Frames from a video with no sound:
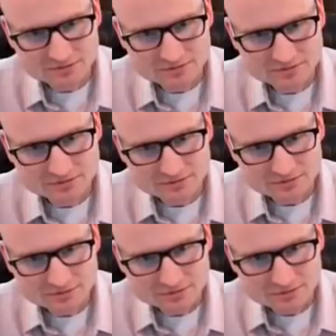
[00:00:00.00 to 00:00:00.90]

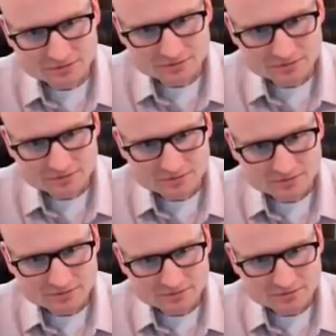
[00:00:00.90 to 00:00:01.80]

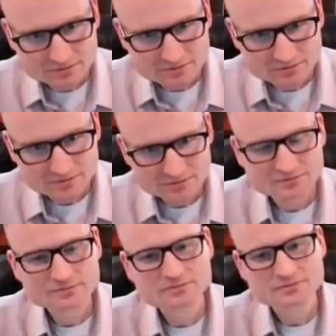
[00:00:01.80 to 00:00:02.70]

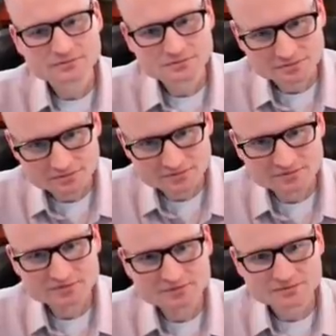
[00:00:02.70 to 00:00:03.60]

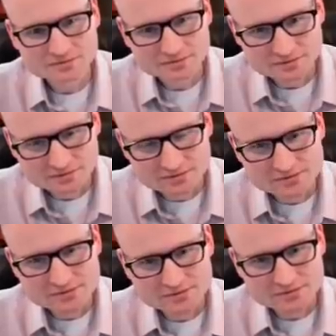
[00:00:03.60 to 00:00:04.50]

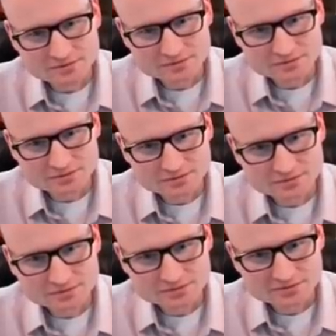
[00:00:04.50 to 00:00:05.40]

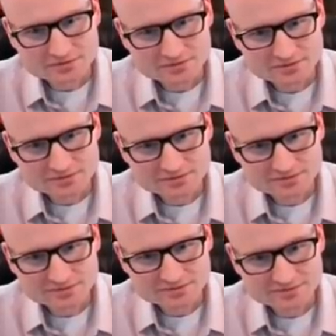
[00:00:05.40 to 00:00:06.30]

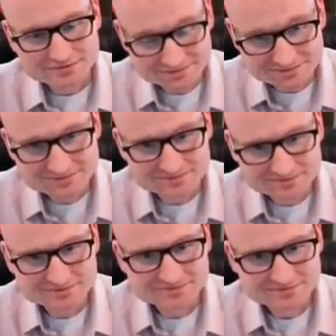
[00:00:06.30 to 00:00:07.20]

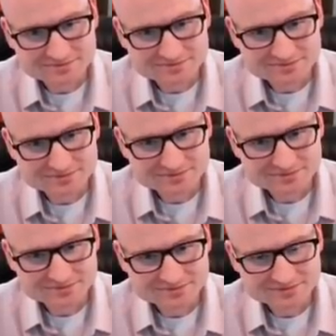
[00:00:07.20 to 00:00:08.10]
[no speech]